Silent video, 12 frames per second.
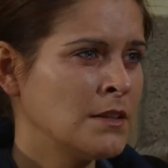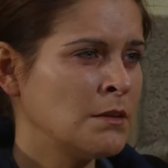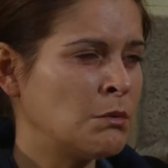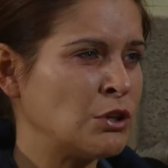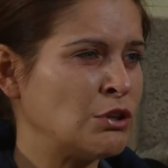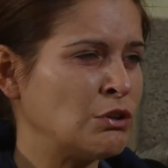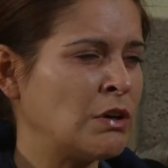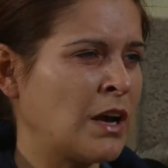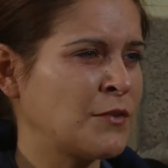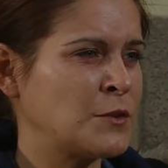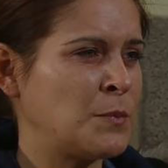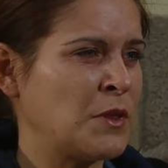Well, you'll
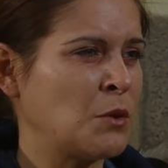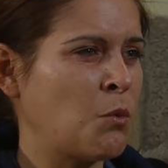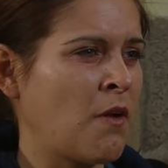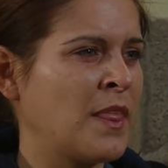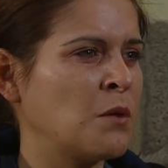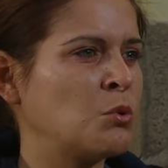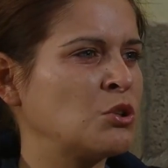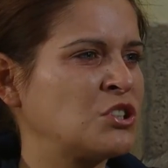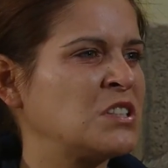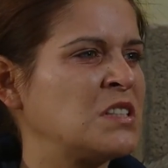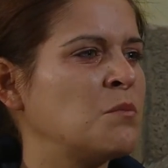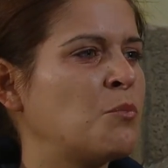have to be the one that
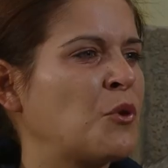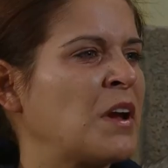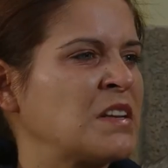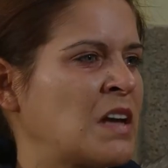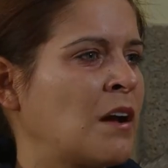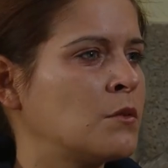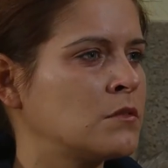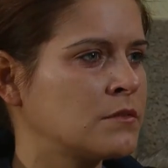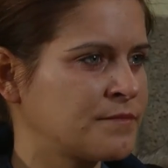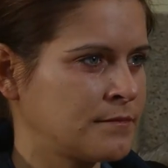watches him break down.